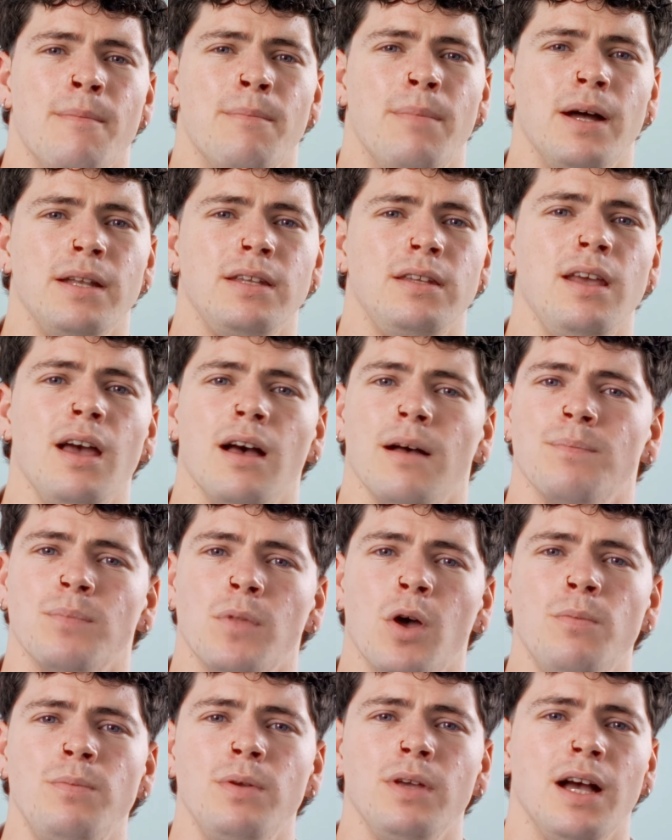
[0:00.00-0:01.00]
But yeah,
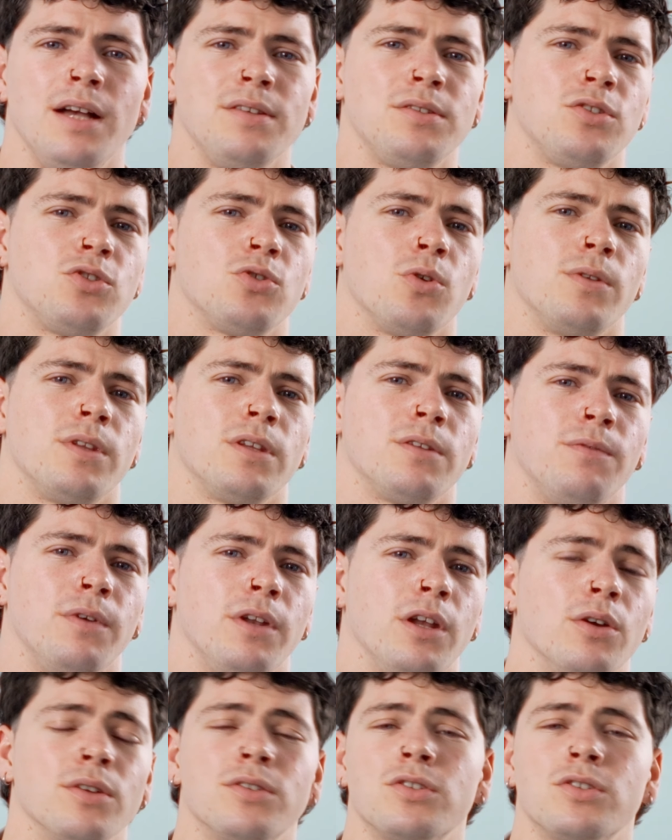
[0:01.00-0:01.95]
hope you guys enjoyed this video.